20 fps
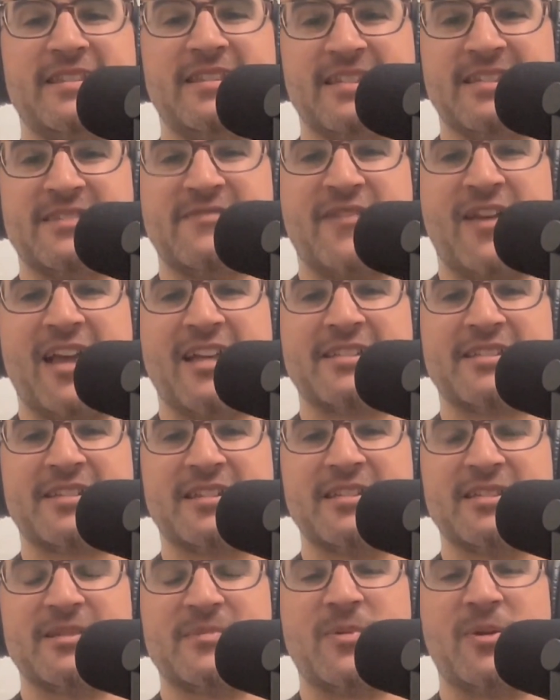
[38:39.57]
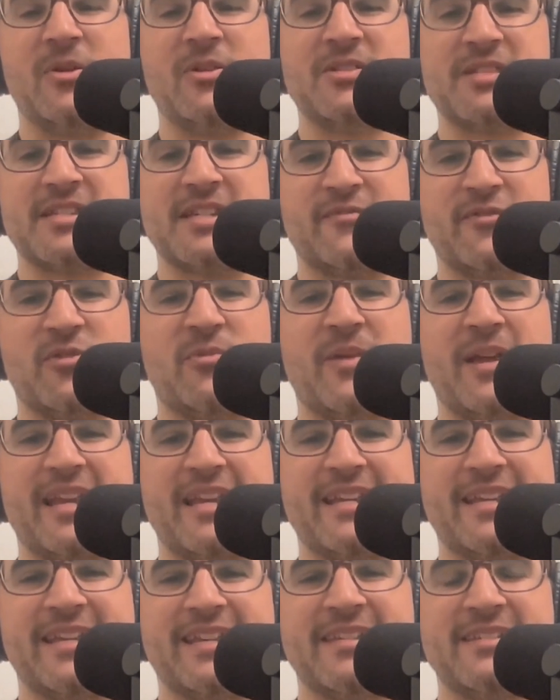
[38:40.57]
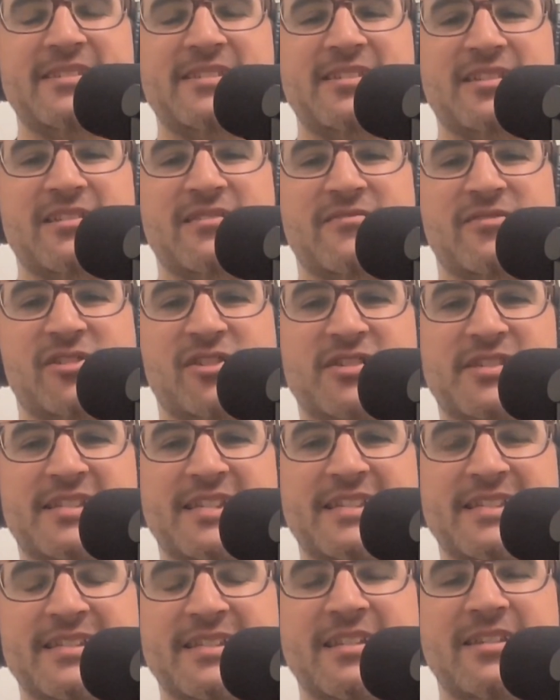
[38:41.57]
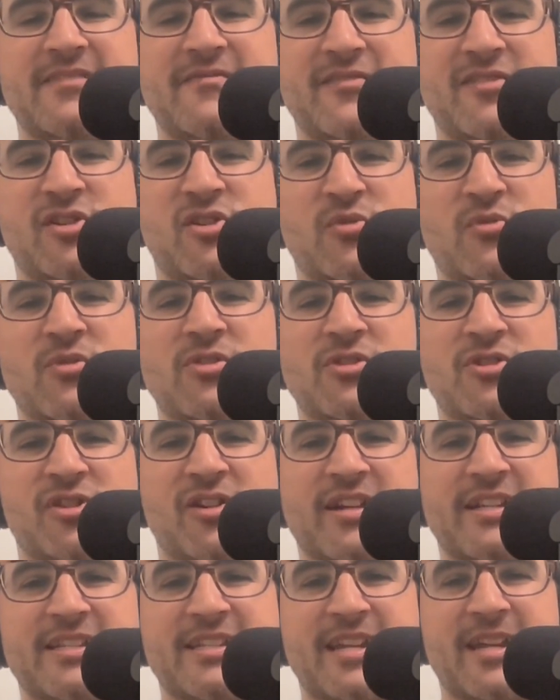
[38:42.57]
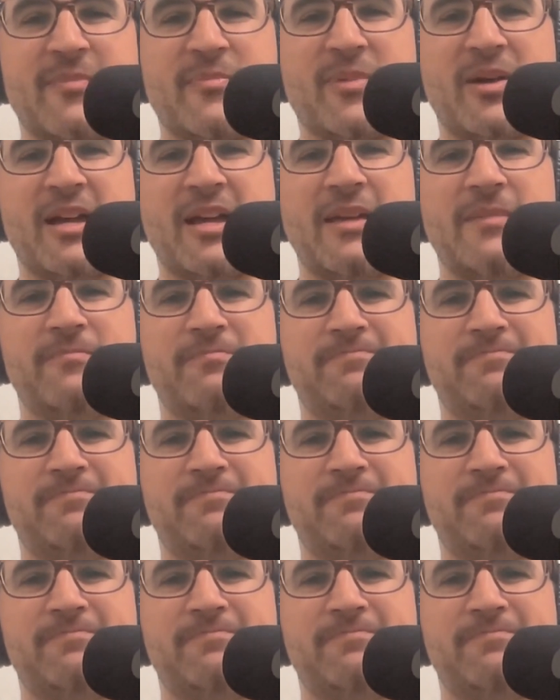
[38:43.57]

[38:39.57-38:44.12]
this vast conspiracy arrayed against you just as an individual trying to get by.